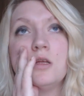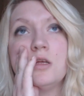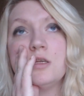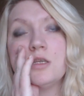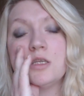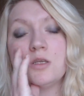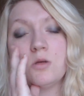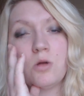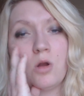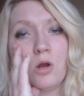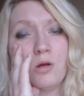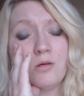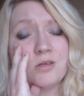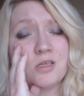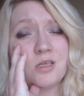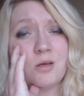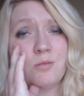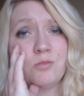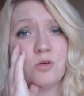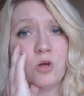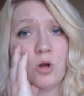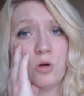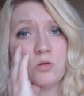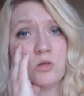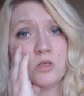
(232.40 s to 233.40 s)

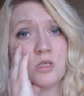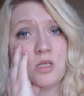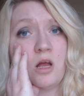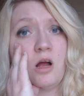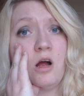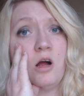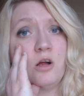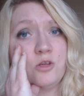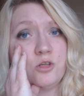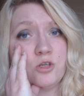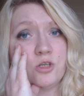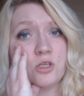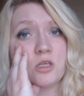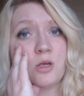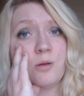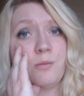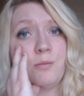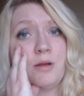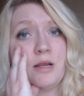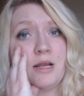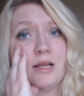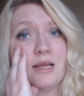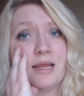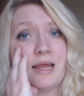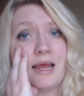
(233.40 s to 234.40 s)
some doctors are just
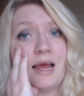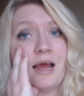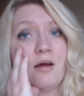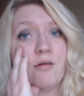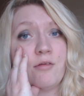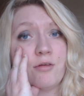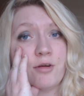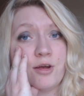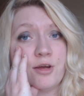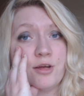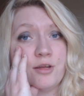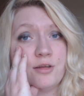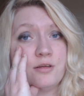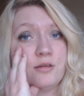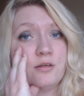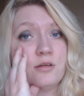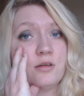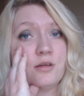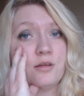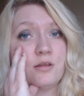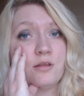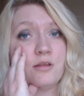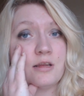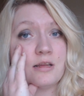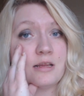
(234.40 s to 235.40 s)
completely arrogant
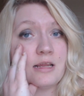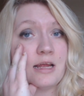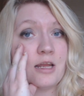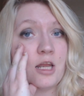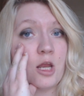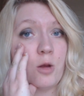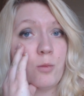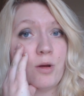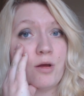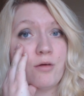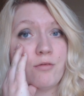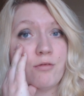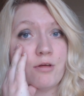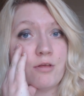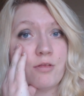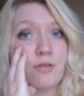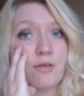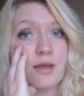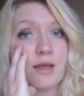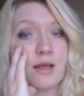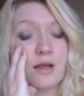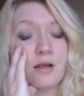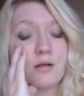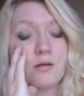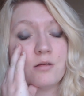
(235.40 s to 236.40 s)
and think they know
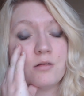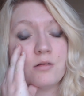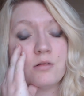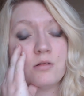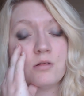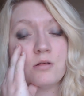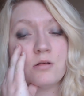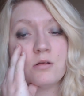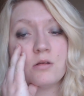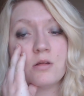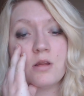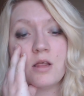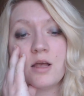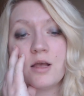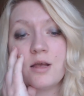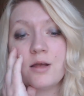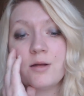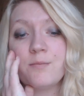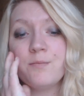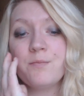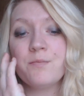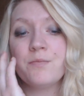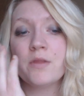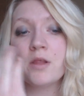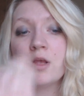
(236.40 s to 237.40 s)
everything.
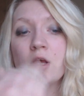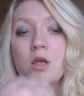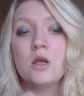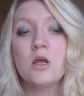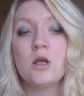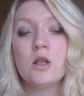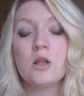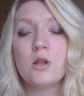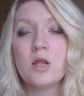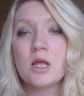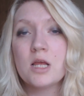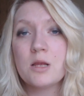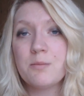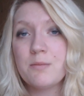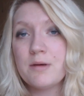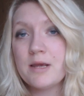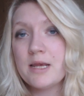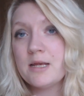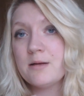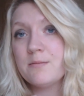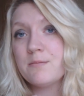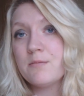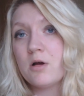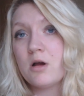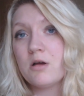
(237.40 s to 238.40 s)
Like
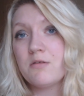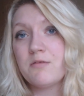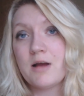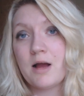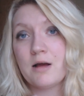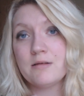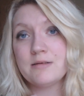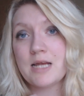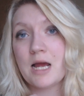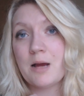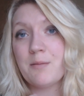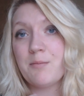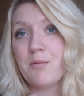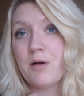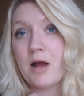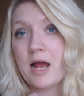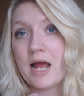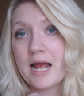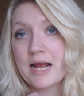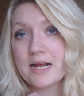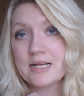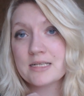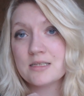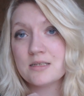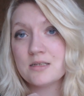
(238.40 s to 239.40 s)
me, I found out by
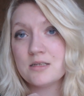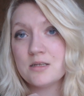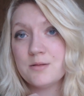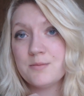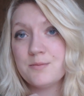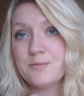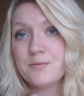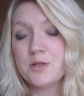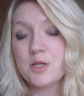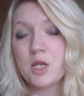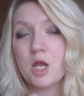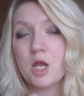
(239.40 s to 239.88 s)
accident.